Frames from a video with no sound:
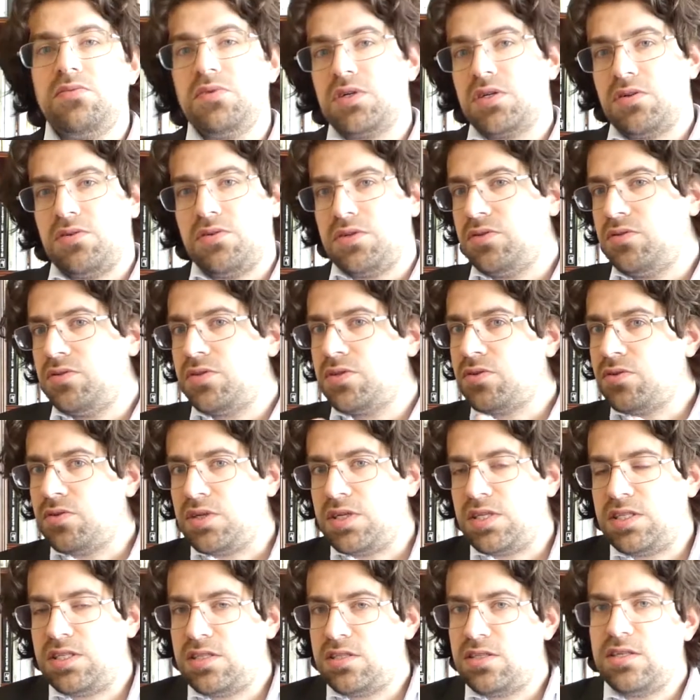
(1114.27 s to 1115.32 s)
we're going to store
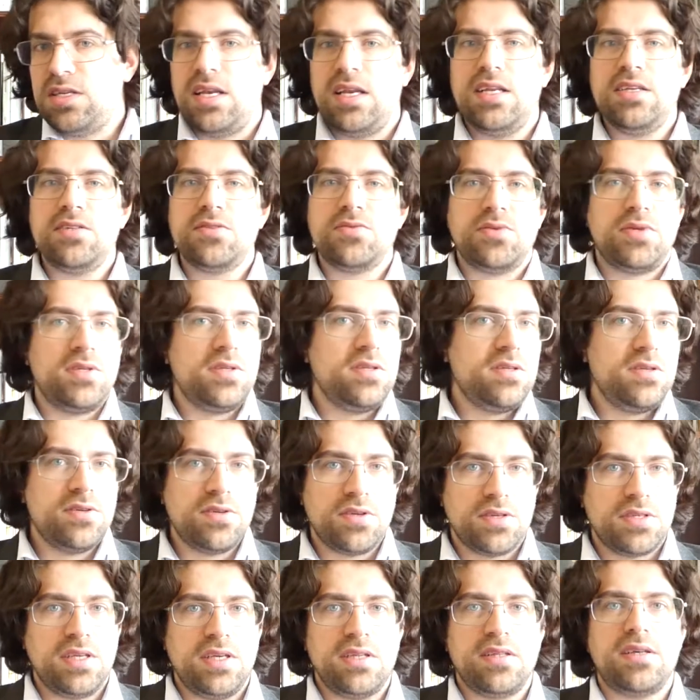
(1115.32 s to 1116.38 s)
this in a literal,
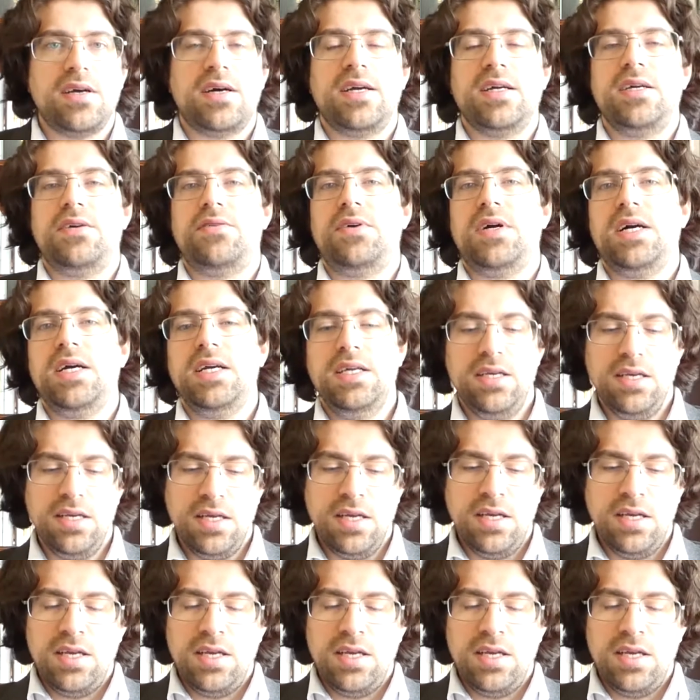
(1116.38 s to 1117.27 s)
not in an IRI.